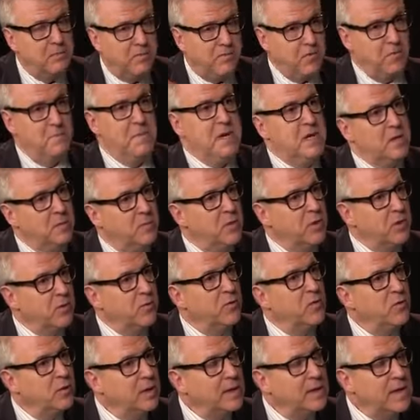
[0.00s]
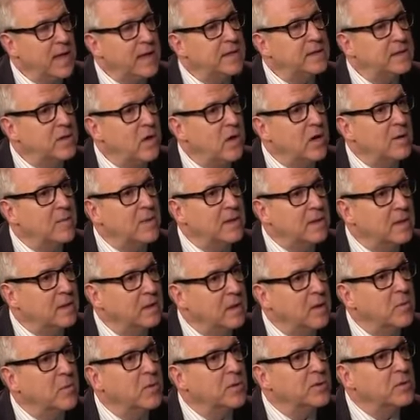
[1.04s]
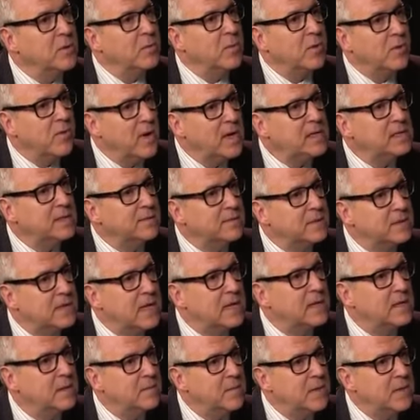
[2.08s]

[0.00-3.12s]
for me to put it crudely, that's the argument that liberals or progressives tend